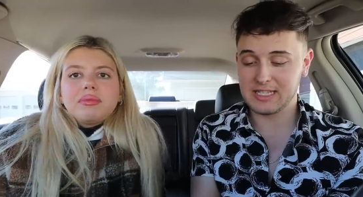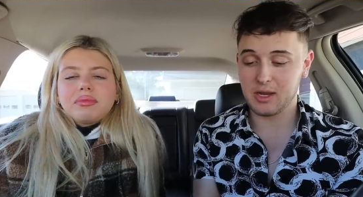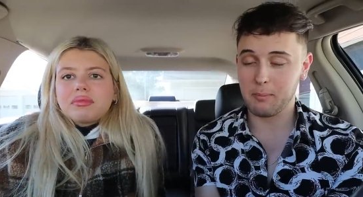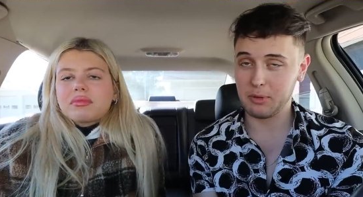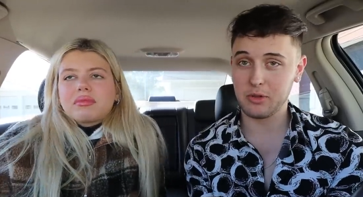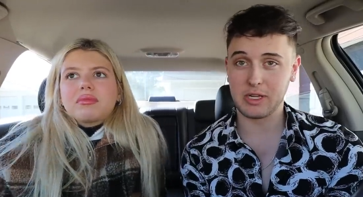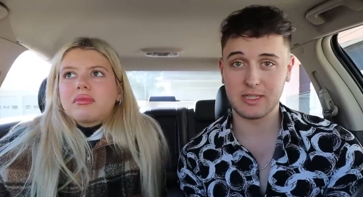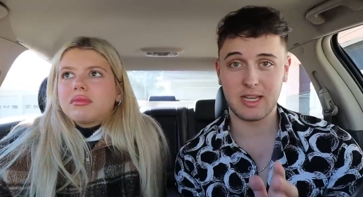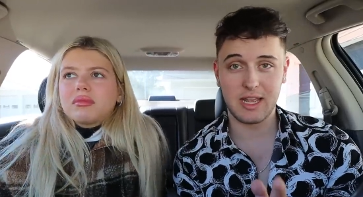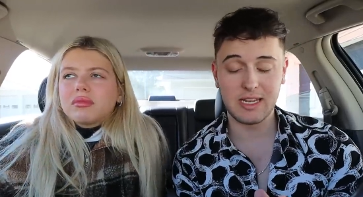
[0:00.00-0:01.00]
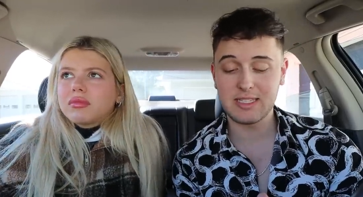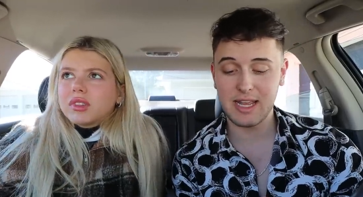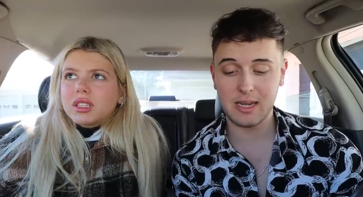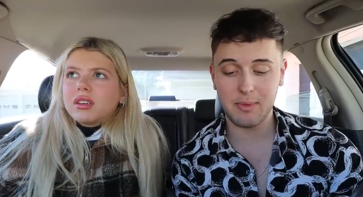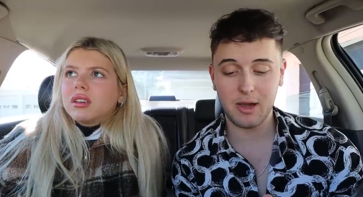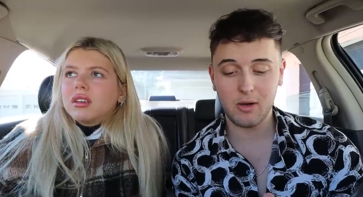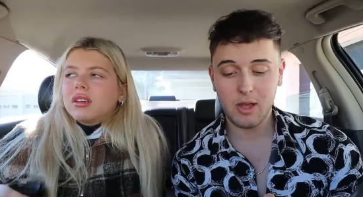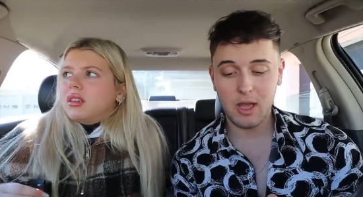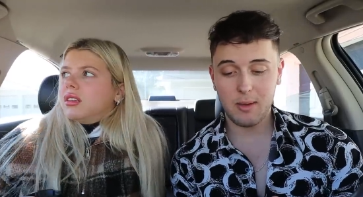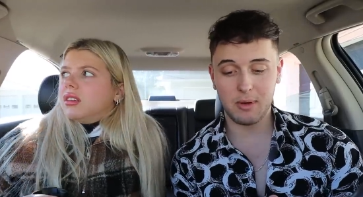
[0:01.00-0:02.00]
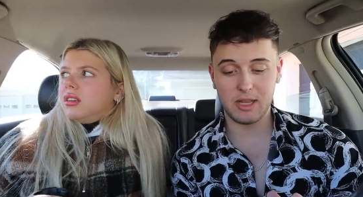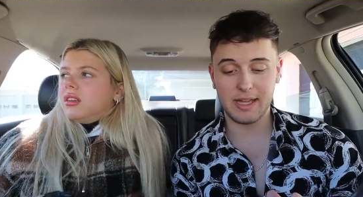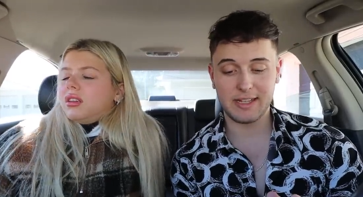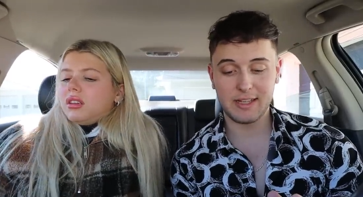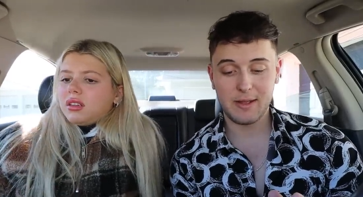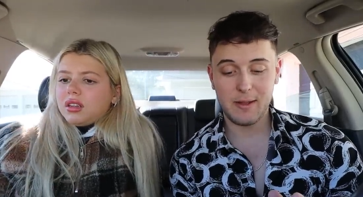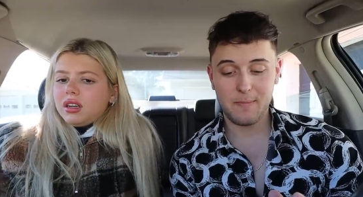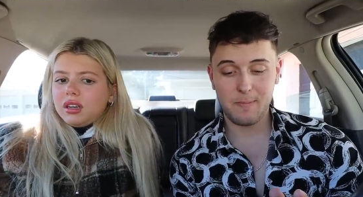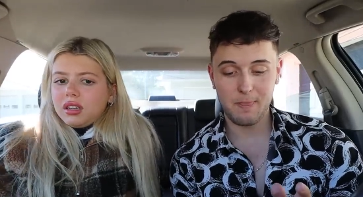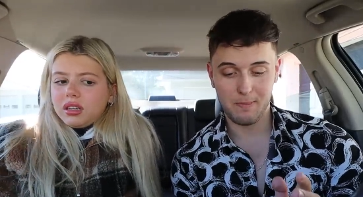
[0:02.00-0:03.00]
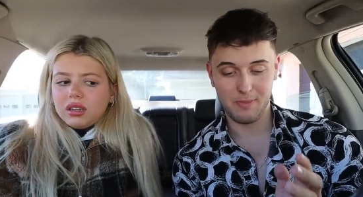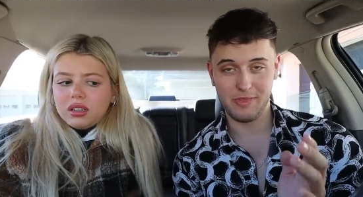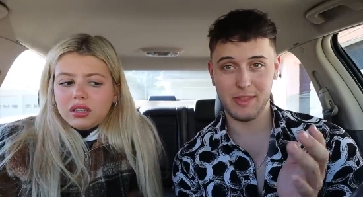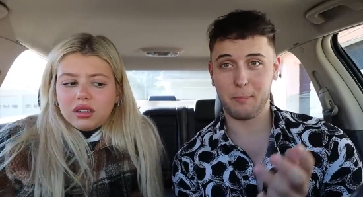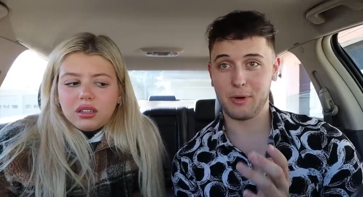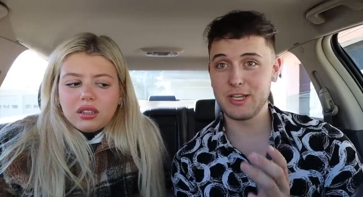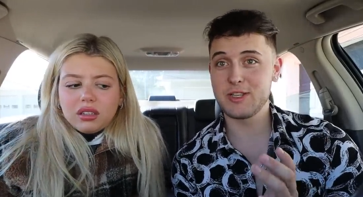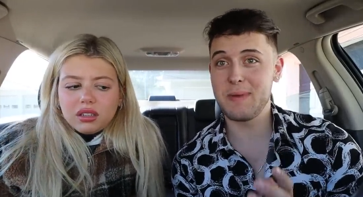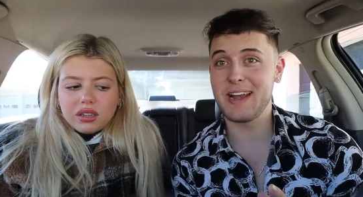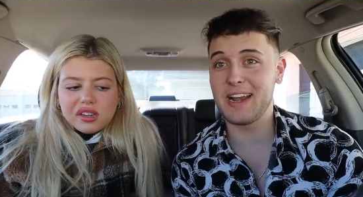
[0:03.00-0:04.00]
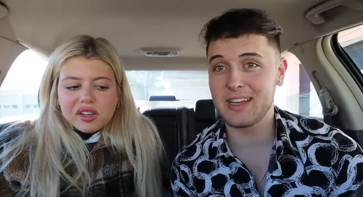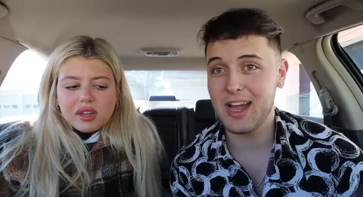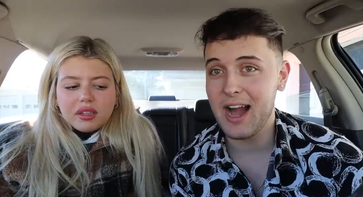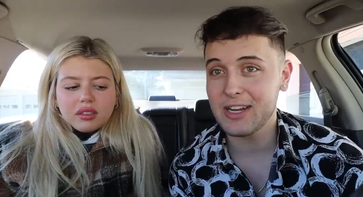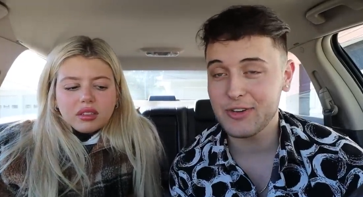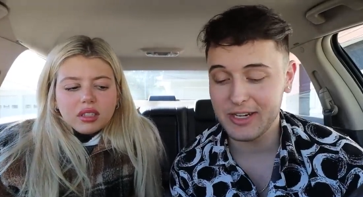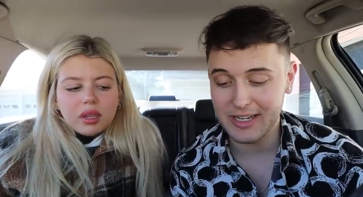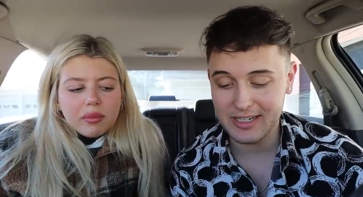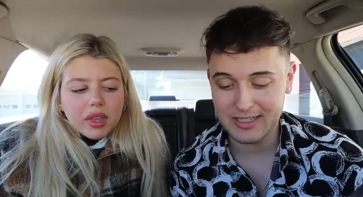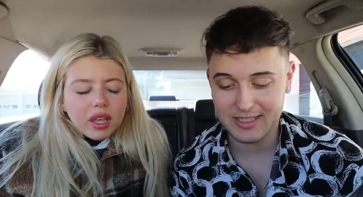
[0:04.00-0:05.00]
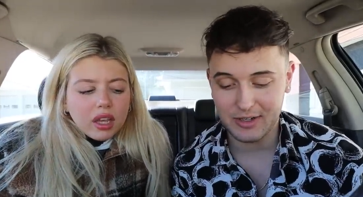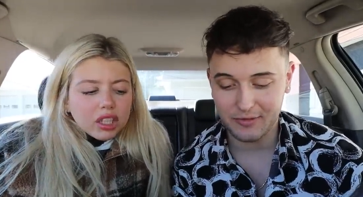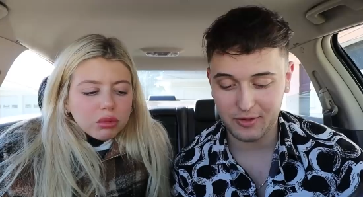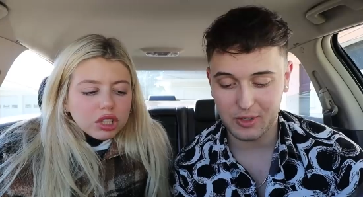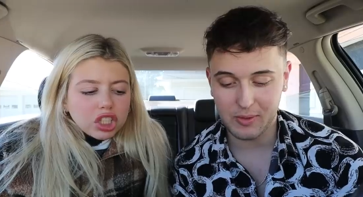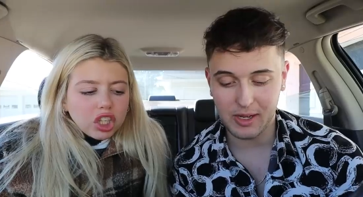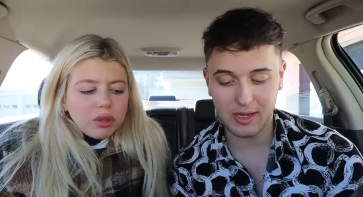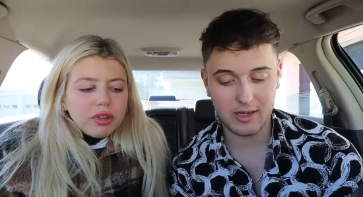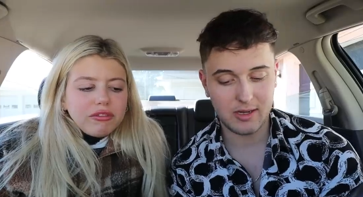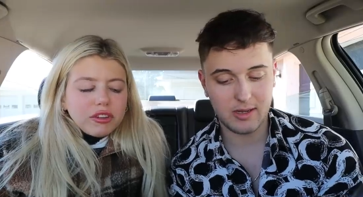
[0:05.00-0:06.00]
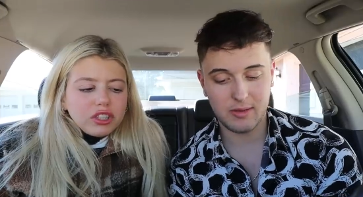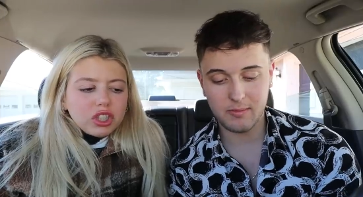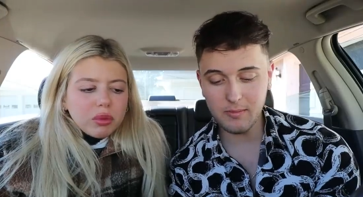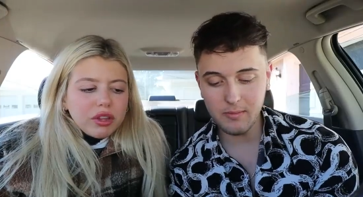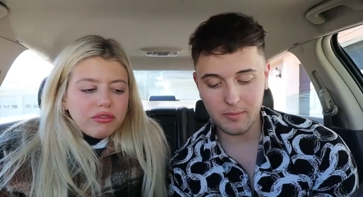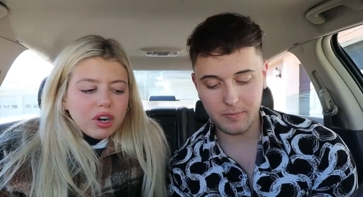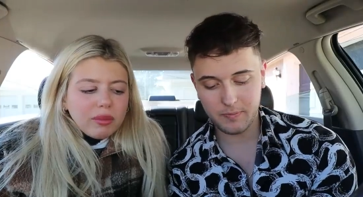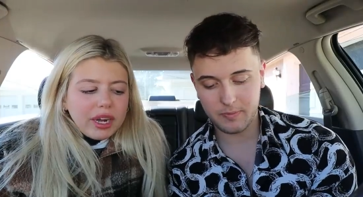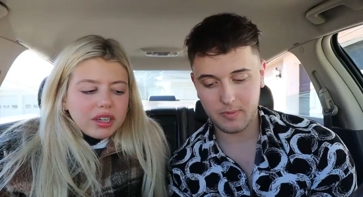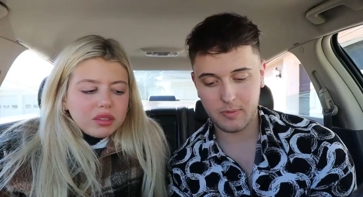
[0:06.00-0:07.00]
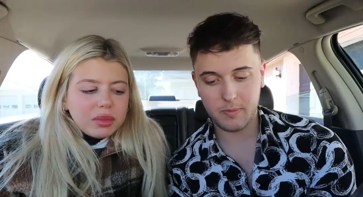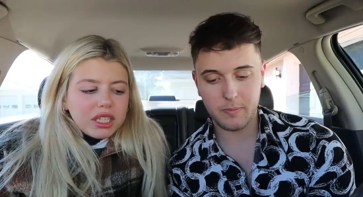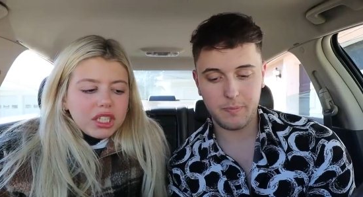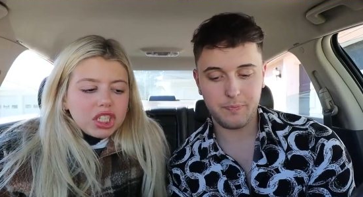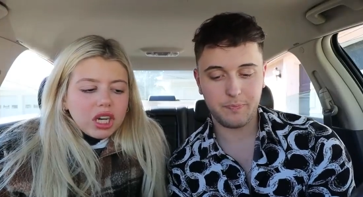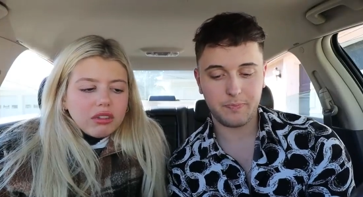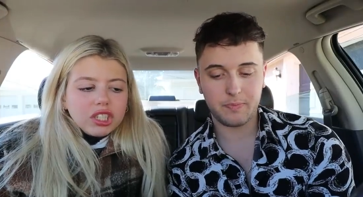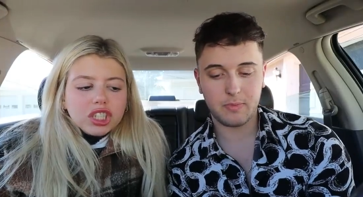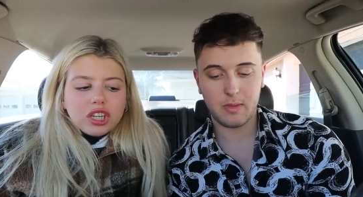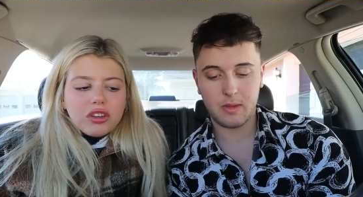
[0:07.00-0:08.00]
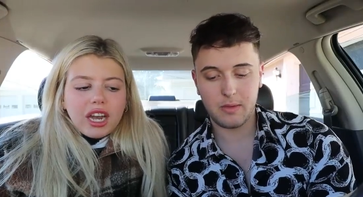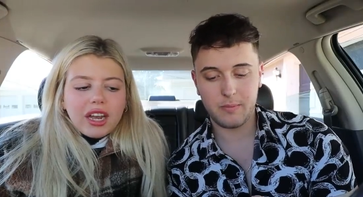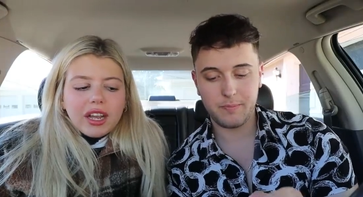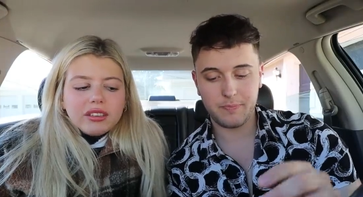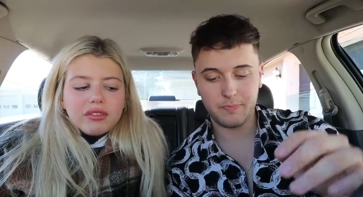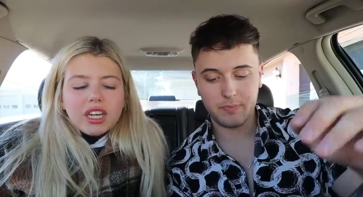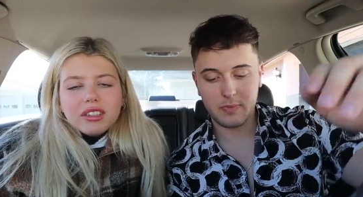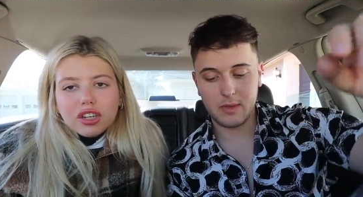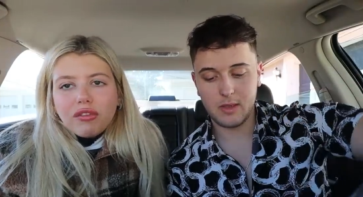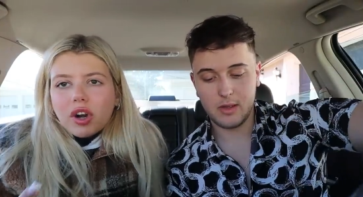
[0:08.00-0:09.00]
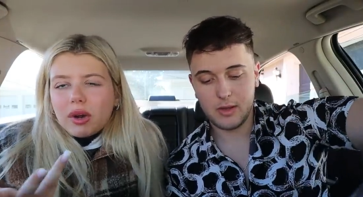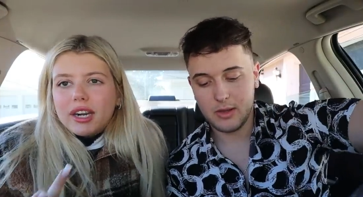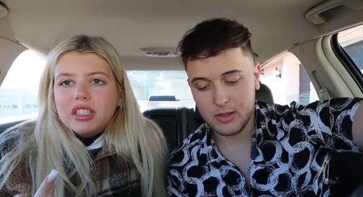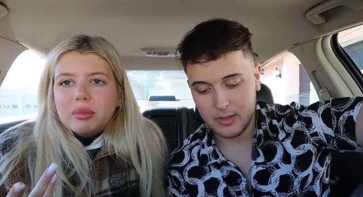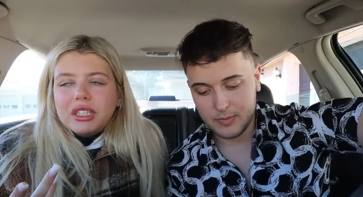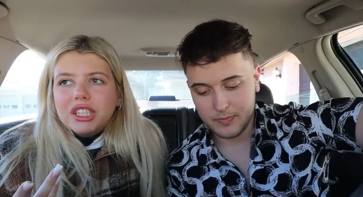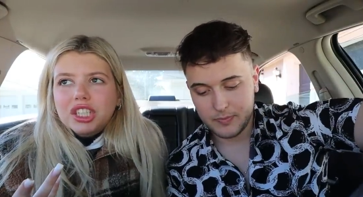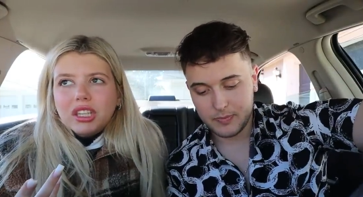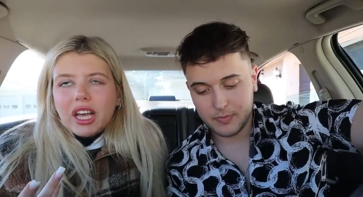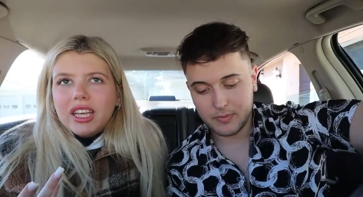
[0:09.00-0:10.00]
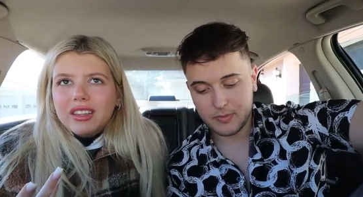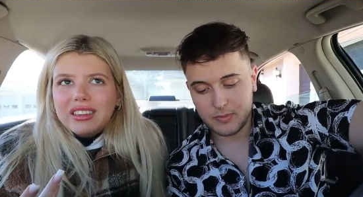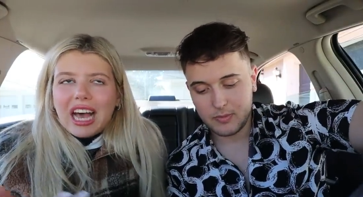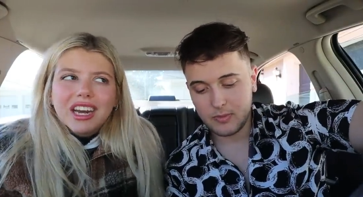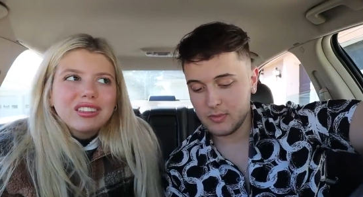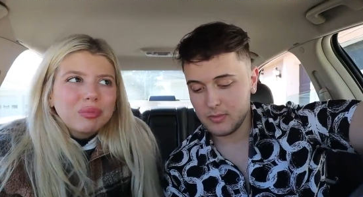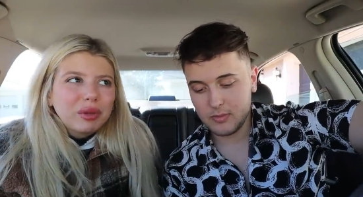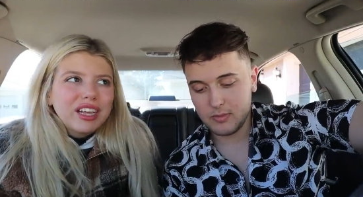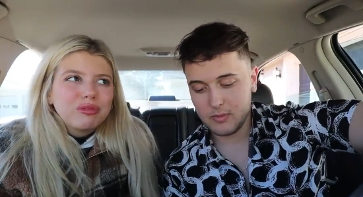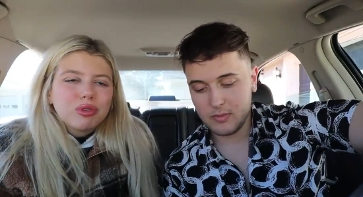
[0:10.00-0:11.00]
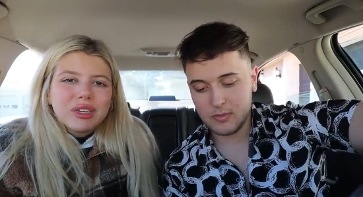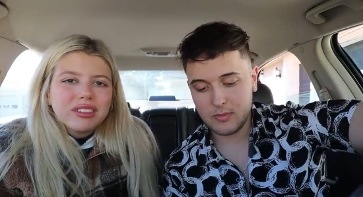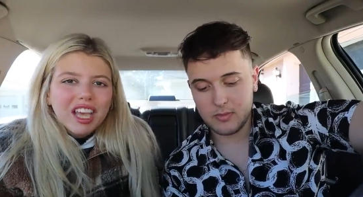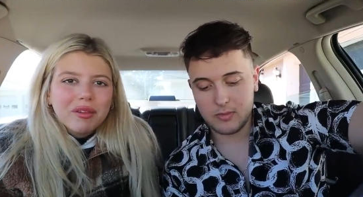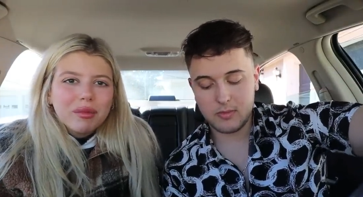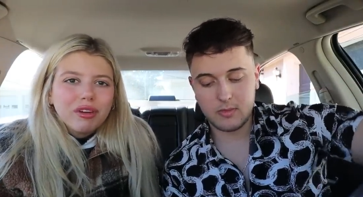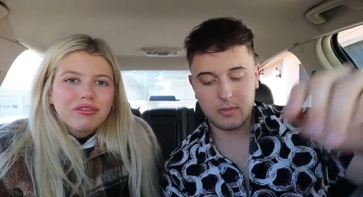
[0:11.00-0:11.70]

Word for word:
Speaker 1: and some buildings in Sanibel, but like the bridge is made out of concrete and it's still flew We'll show away. them the
Speaker 2: first, show them the Fort Myers Beach. I want to show you guys. If you guys know Fort Myers Beach, like that is a place where we take people